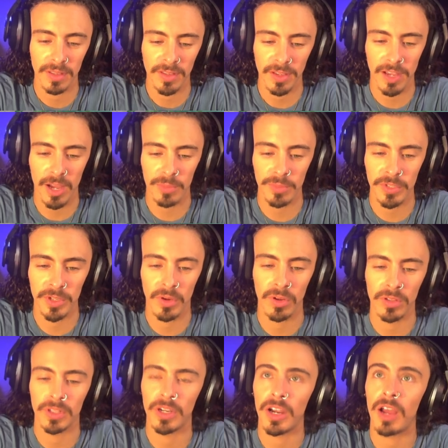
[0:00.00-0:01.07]
I'll be on
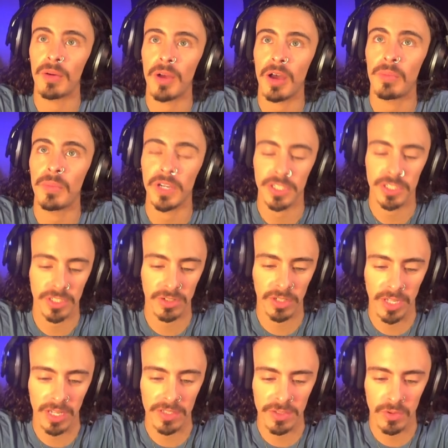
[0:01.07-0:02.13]
there. I'll, I'll make sure it
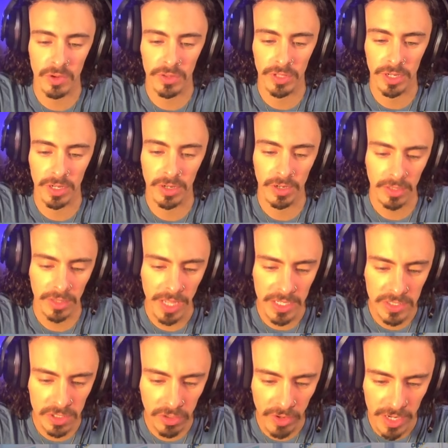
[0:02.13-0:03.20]
gets on there. That's
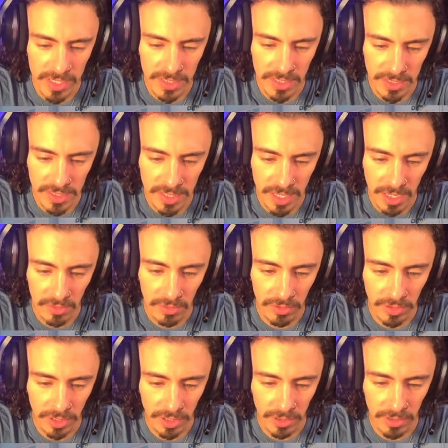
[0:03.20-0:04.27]
crazy. It's not on
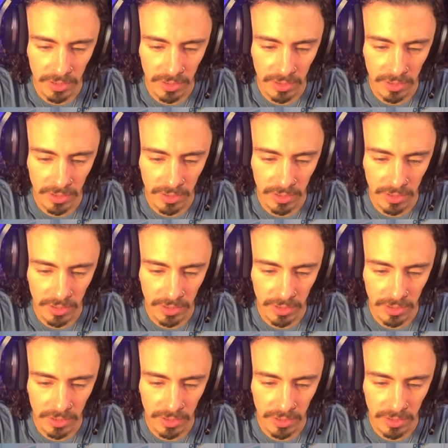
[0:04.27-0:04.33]
there.